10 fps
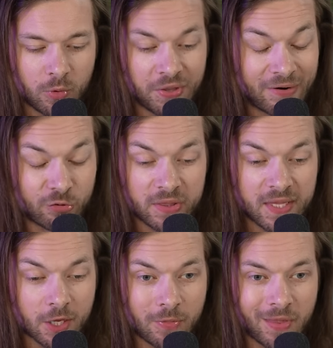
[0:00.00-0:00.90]
With
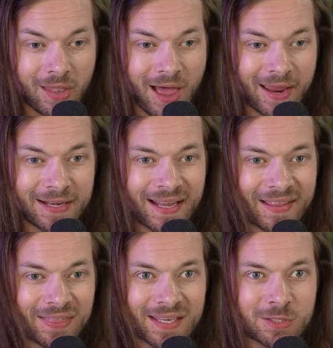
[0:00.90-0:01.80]
everything on the line
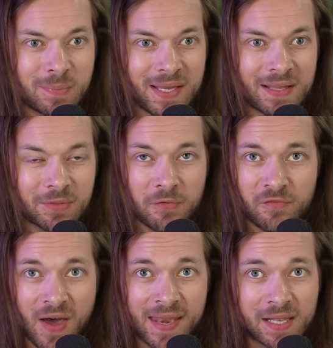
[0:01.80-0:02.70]
and this being the
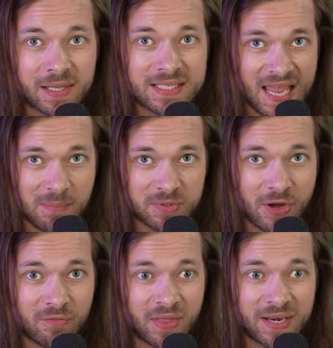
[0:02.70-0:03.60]
final attempt
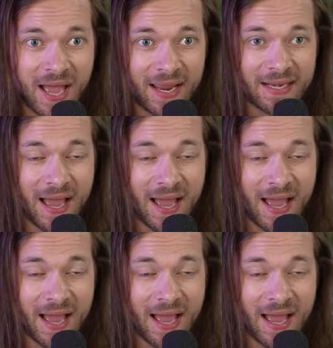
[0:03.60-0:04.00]
of the night,